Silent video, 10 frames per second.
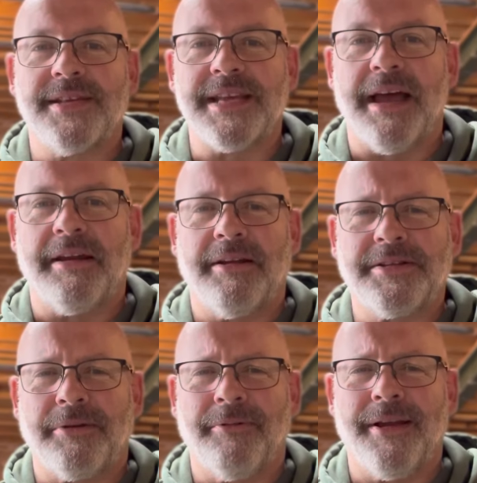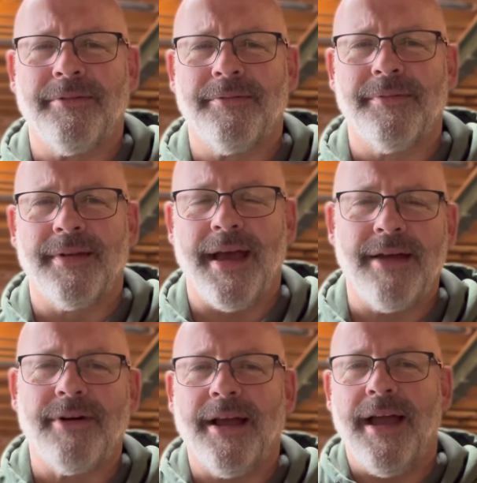sound. And I was like, wait, how
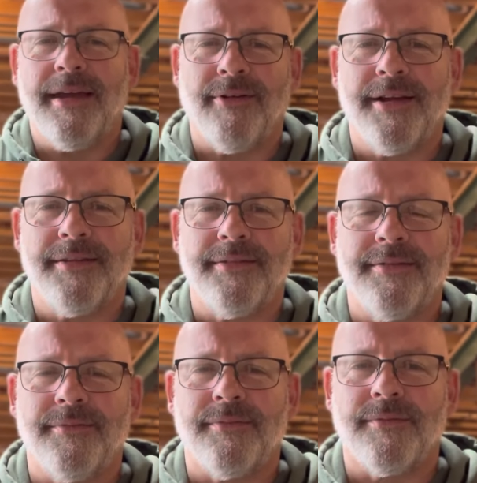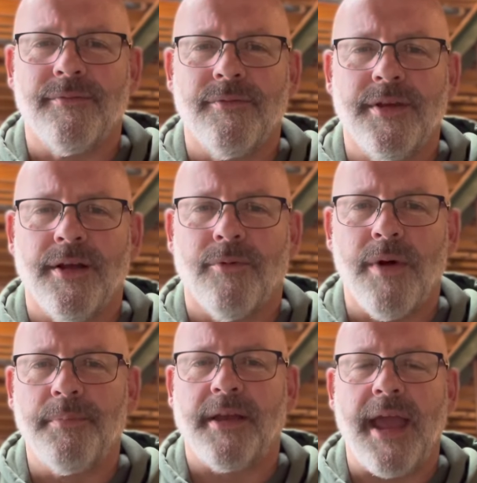do I
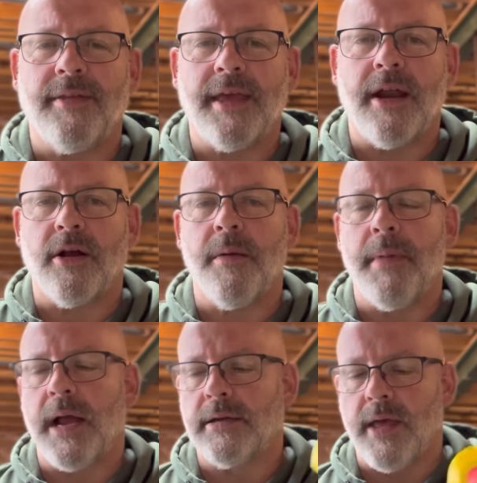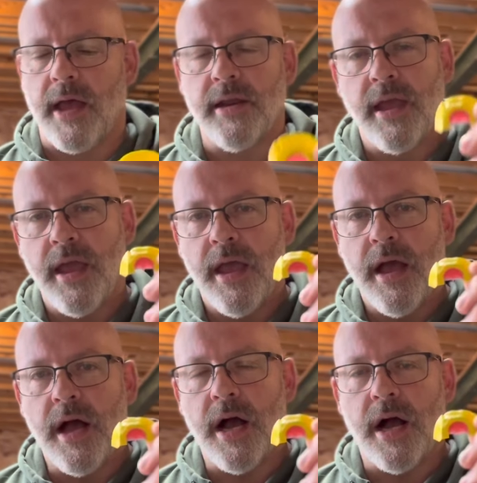replicate that or come back to that?
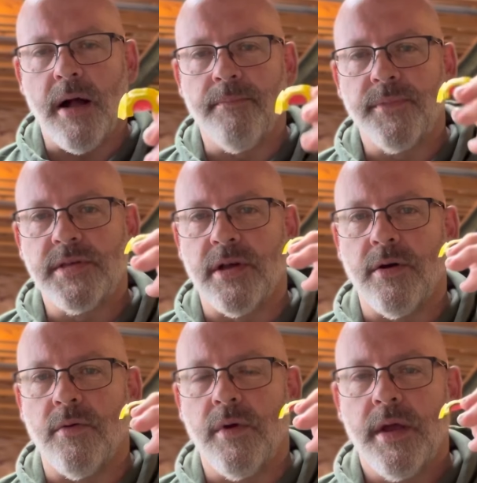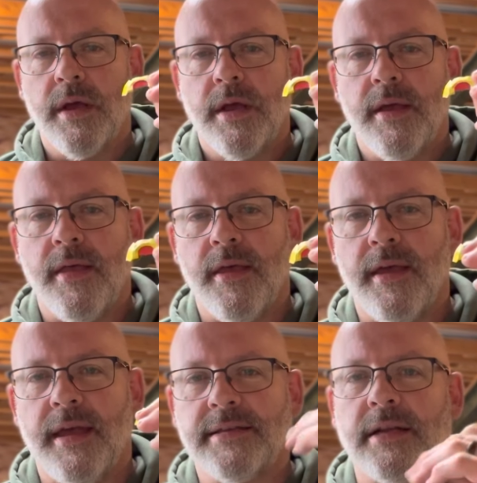So
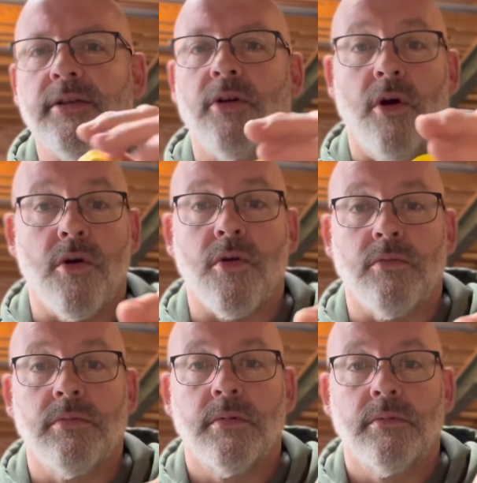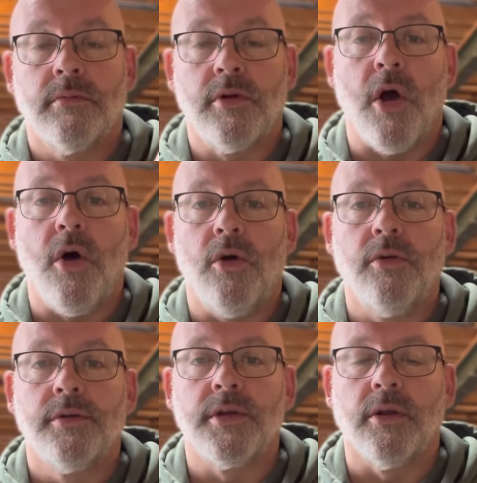it's a little harder
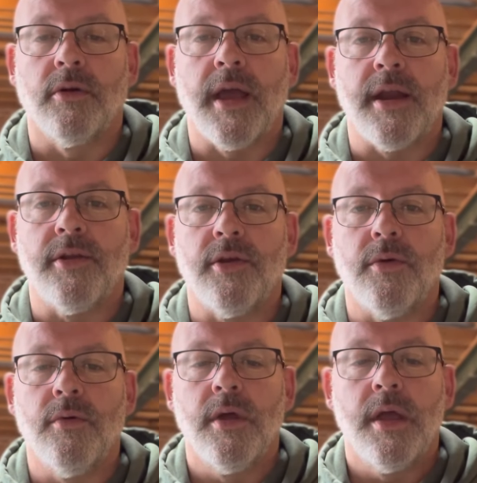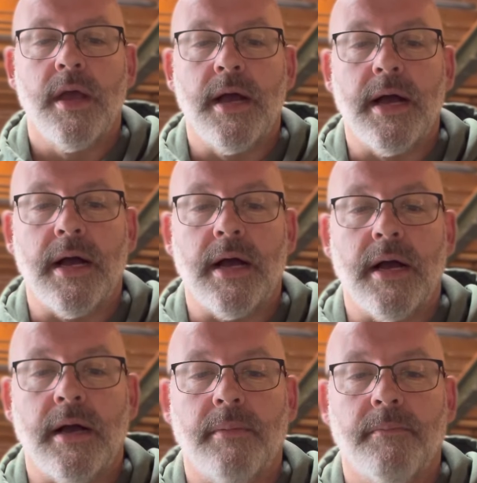call to learn how to do.
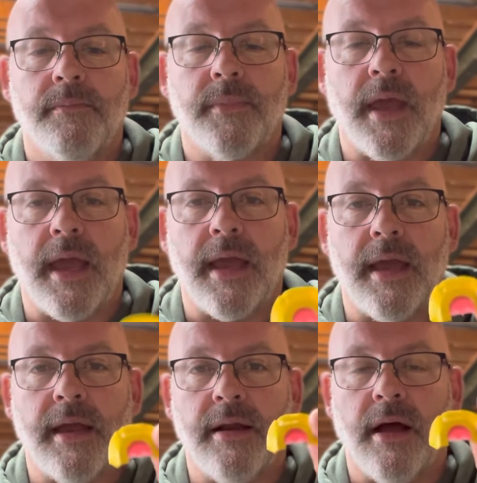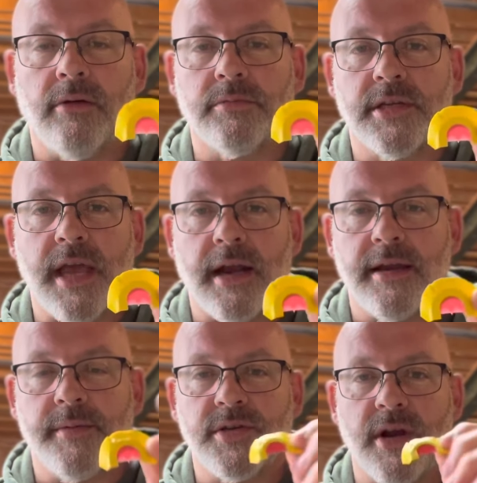And I'll just kind of
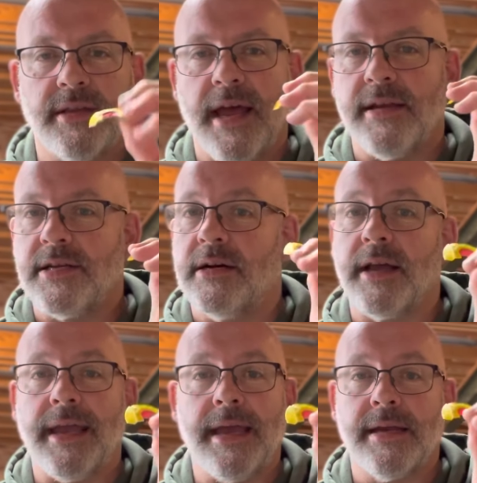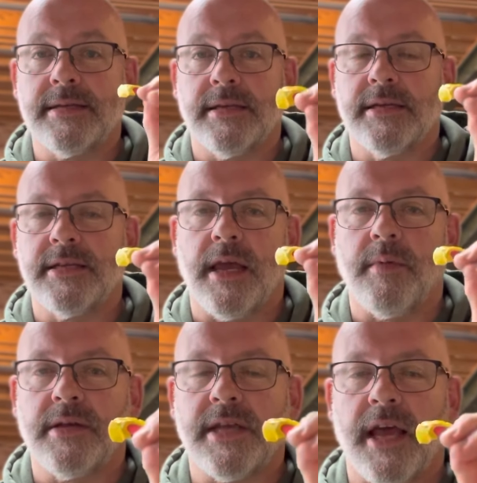demonstrate that. Tongue, again, is in the same
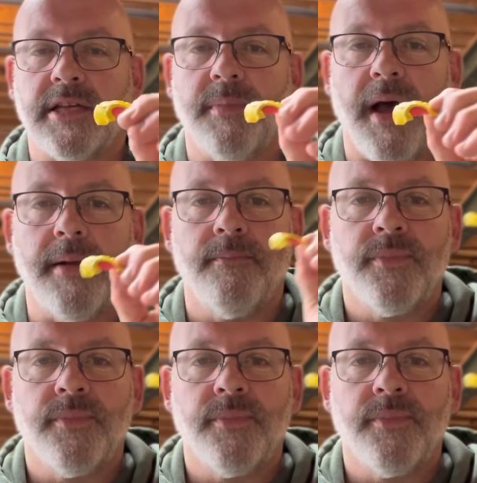exact spot,